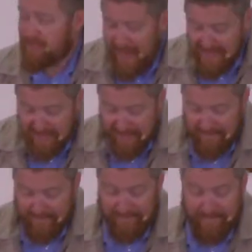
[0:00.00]
matter.
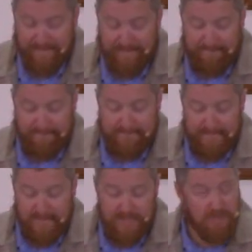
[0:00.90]

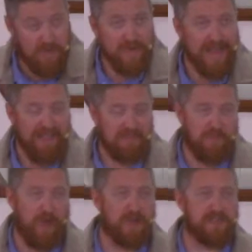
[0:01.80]
So look at the
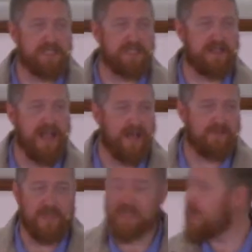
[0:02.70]
parties that are
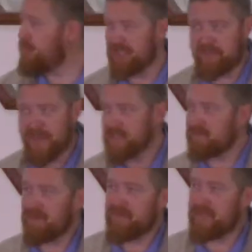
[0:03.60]
out there, irrespective of their